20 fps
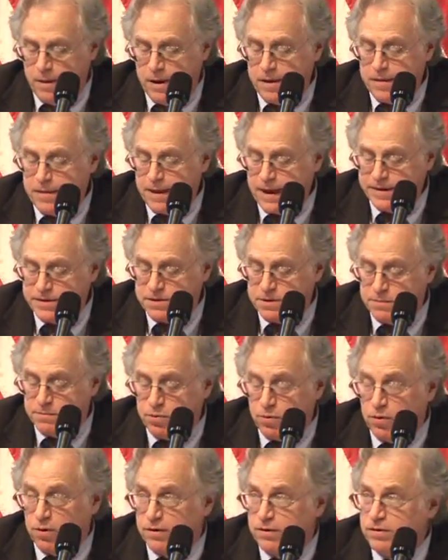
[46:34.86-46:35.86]
That's
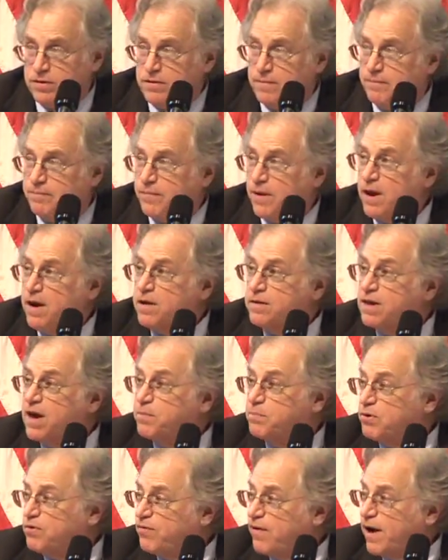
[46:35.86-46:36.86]
important. They
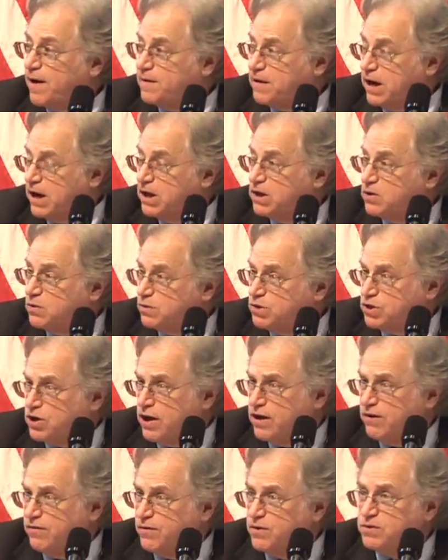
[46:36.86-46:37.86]
provide the
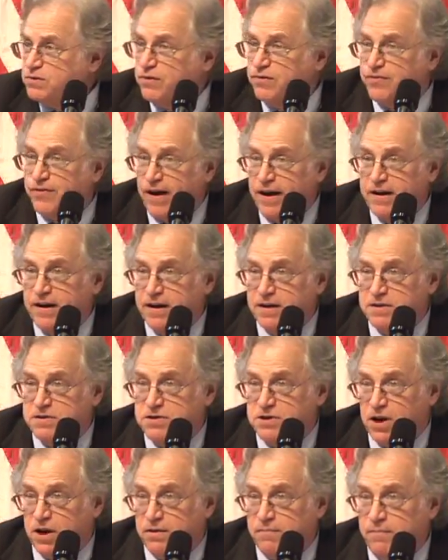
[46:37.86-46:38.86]
individual
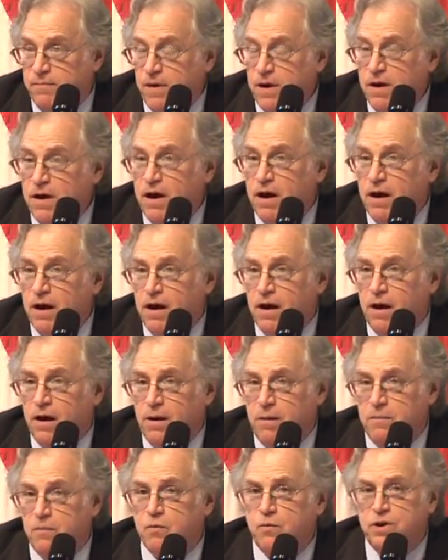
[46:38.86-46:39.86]
financing,
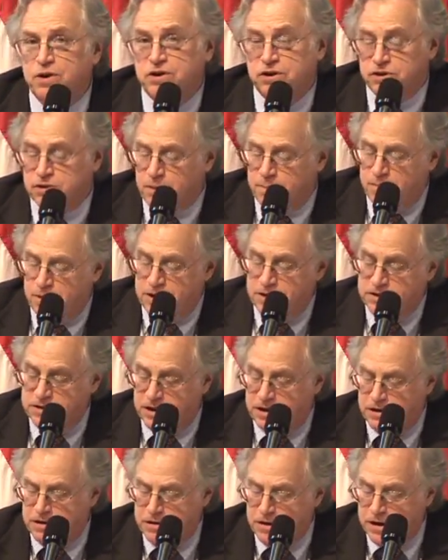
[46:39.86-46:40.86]
which is a piece
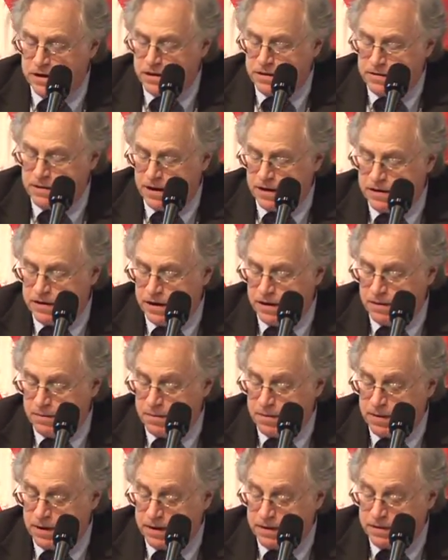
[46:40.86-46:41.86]

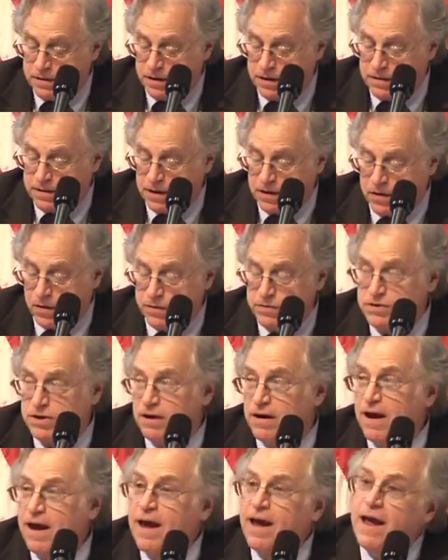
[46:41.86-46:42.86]
that goes
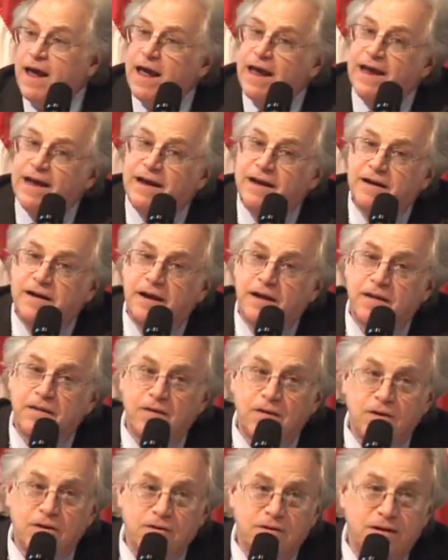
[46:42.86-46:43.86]
there. And
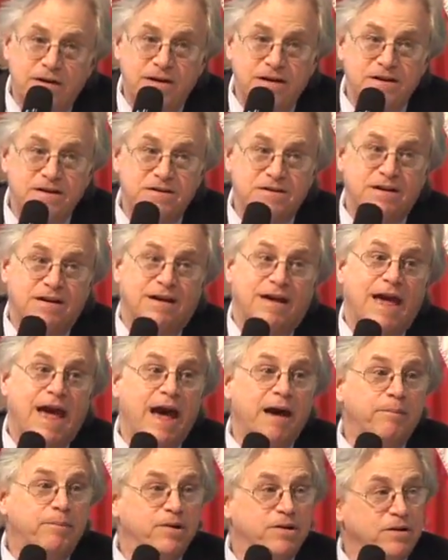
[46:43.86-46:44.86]
there is
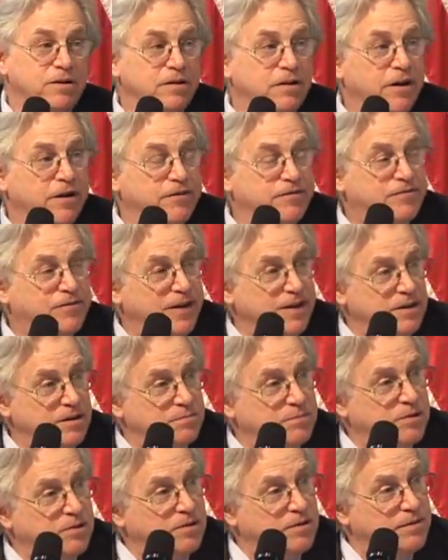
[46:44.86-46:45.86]
capital
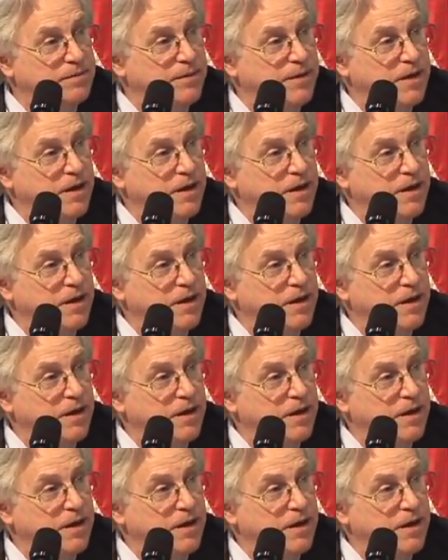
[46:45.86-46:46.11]
available.